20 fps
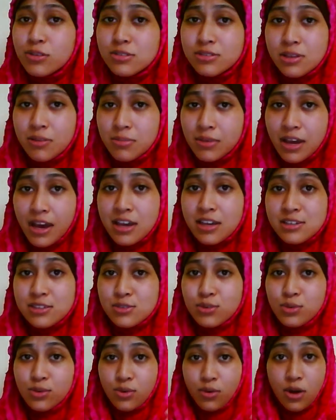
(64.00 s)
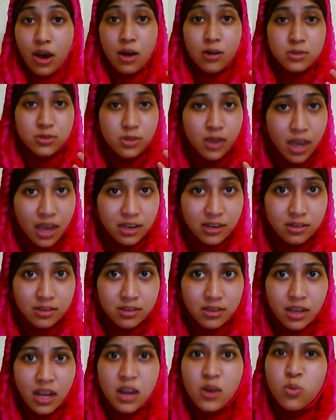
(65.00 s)
know some guys don't know how to
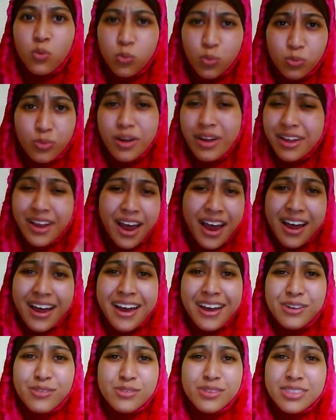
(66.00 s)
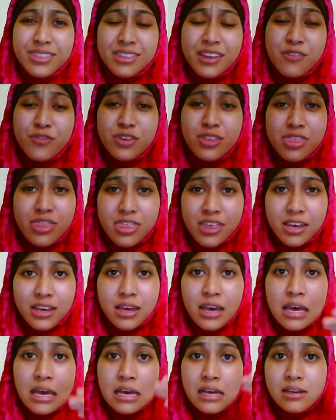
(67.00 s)
handle it, and I don't even
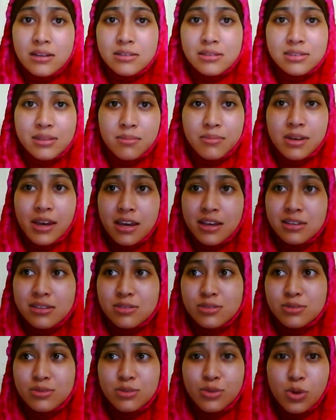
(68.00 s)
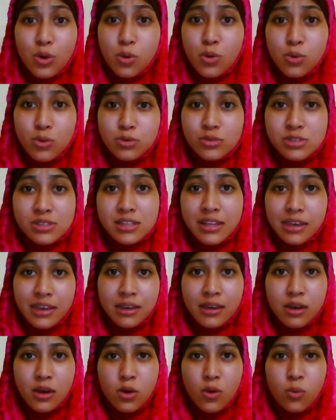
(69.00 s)
think some guys knows,
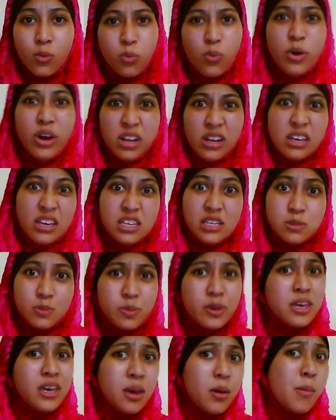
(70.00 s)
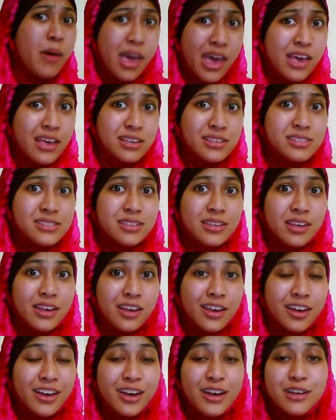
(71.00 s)
like, what is PMS.
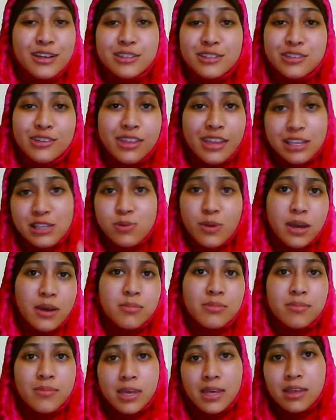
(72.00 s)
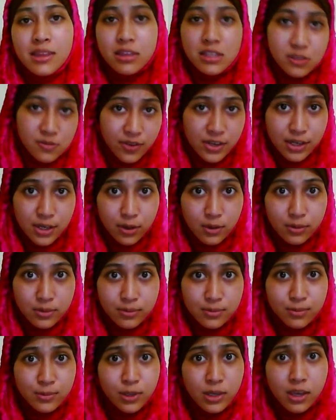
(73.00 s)
So that's why I'm making this video,
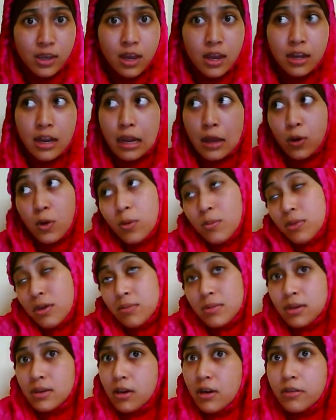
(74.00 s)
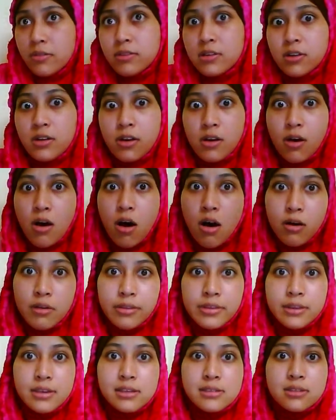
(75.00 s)
okay? And I hope maybe after
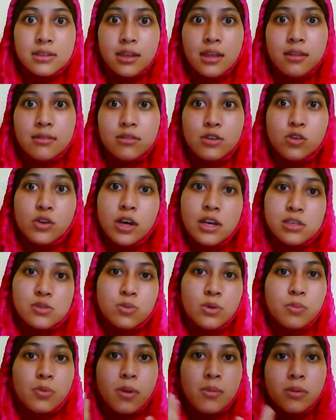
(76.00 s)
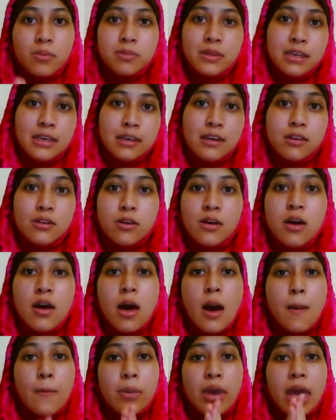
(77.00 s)
all this, then you guys would probably, you know,
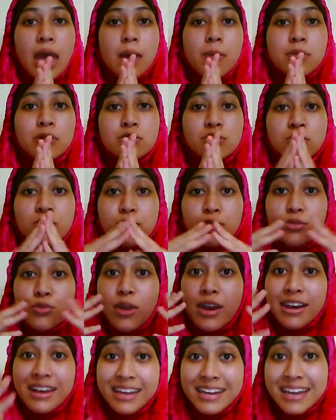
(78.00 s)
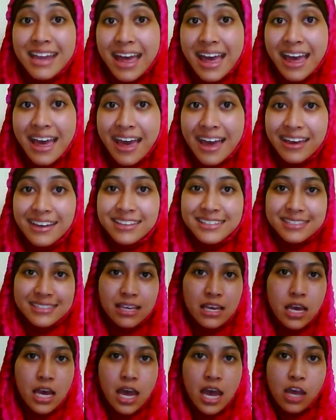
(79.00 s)
be able to recognize,
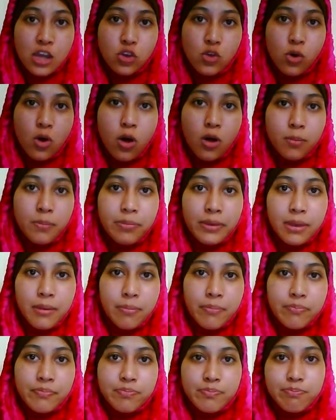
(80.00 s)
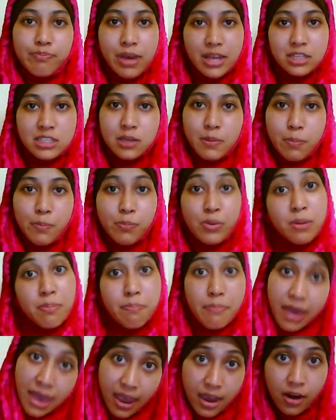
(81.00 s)
and you all be better
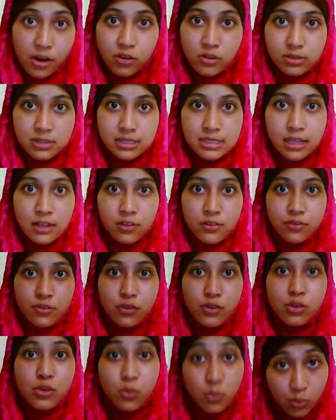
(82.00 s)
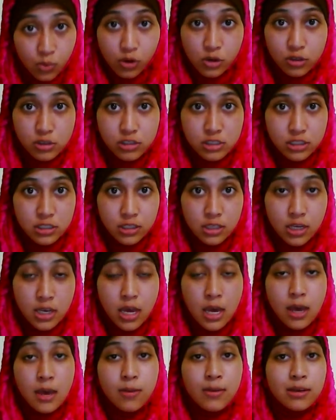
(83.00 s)
prepare yourself for the worst.
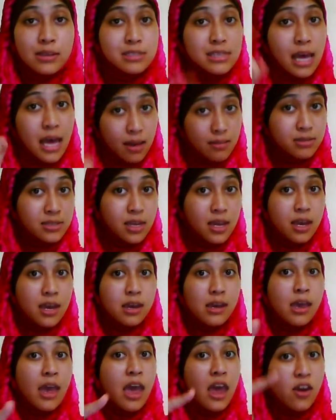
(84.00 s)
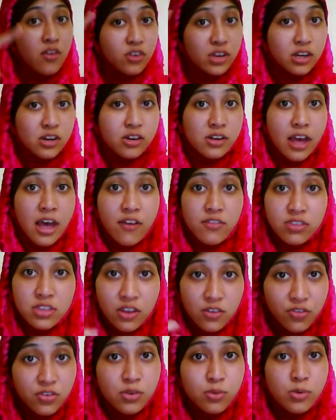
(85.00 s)
Because I'm saying every girl have
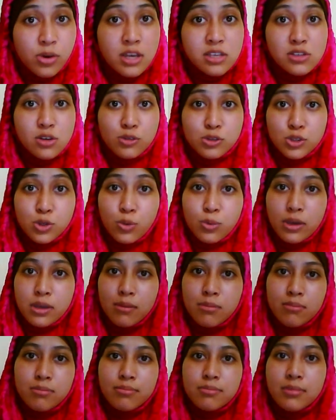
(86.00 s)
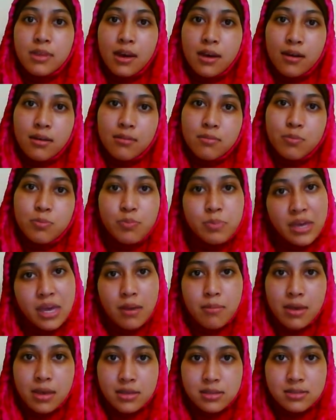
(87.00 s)
different ways of showing their
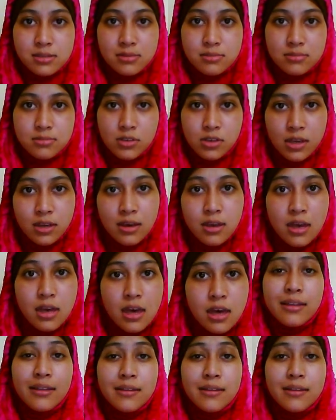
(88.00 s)
PMS, okay?